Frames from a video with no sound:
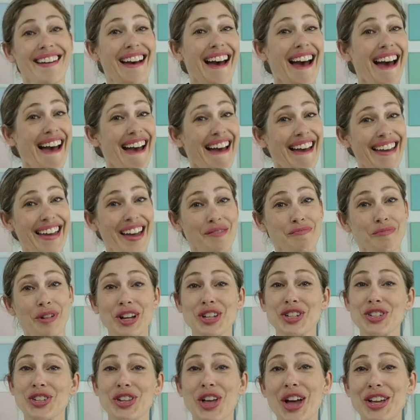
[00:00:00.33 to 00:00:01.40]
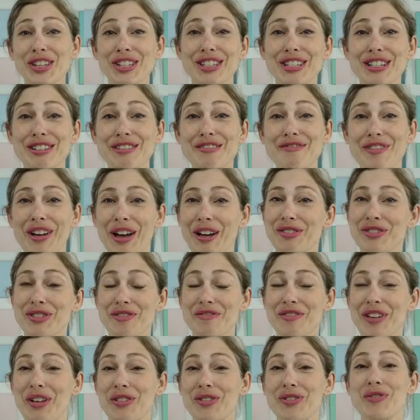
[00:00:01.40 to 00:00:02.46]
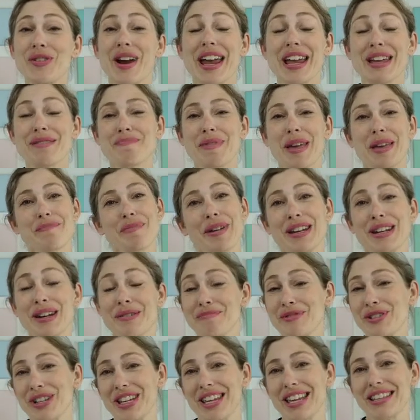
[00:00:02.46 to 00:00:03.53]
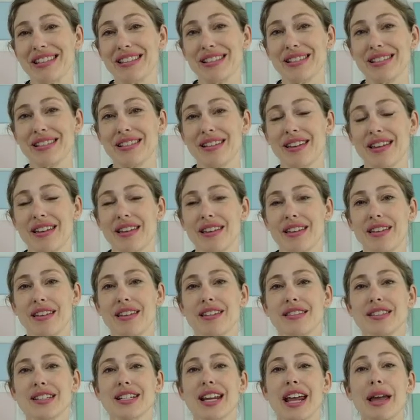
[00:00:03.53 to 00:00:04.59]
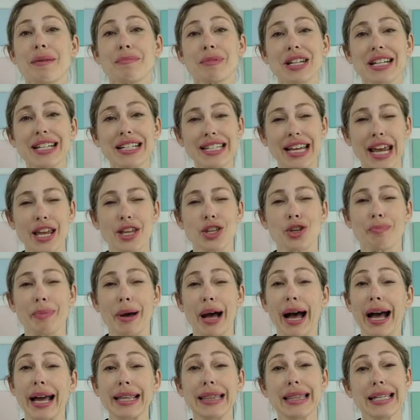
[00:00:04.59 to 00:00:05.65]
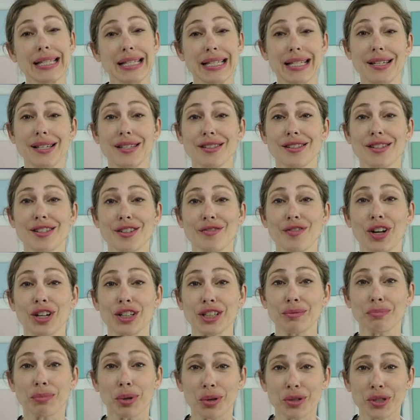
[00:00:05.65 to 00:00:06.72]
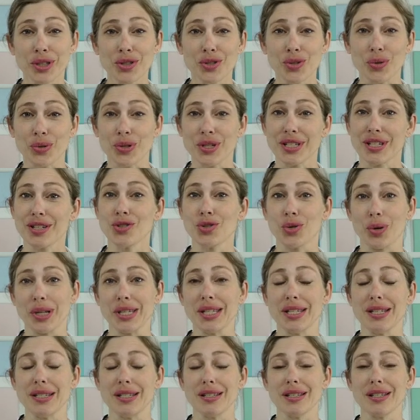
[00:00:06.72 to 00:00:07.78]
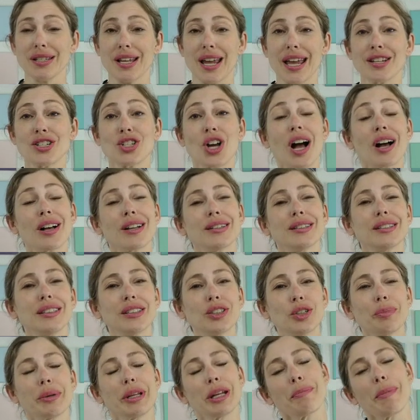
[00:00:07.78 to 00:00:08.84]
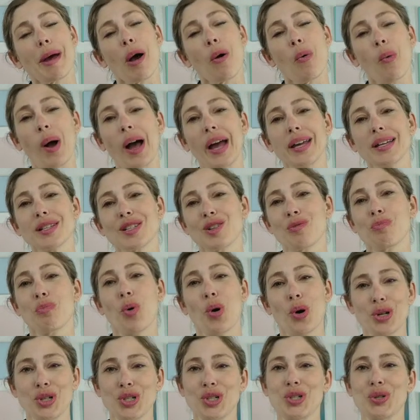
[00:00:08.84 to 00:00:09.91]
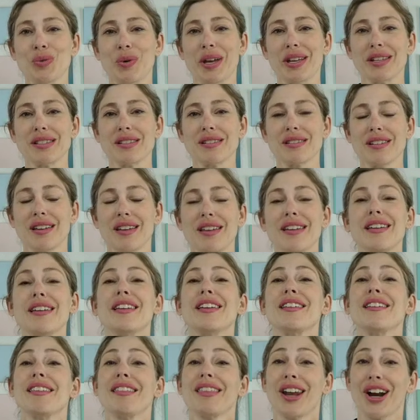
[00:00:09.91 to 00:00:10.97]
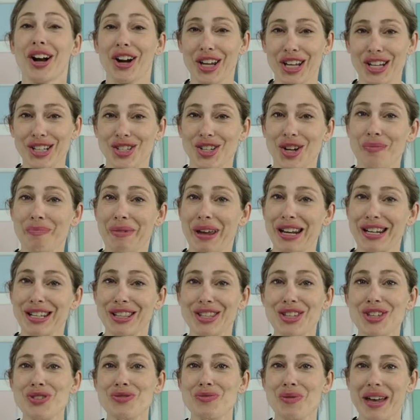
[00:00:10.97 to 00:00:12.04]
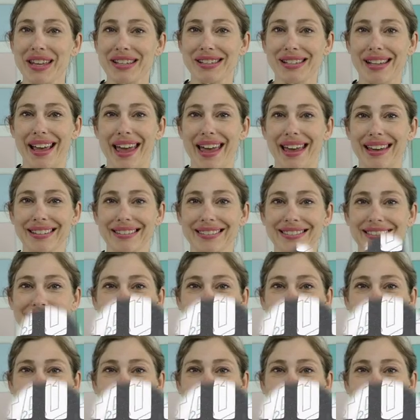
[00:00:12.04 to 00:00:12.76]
Hi, I'm Rachel Austen, founder of Elle Paint by Number Kits. Today I'm going to take you behind the scenes of our component sourcing choices and talk a little bit about why it's important to us that our kits are made in the USA.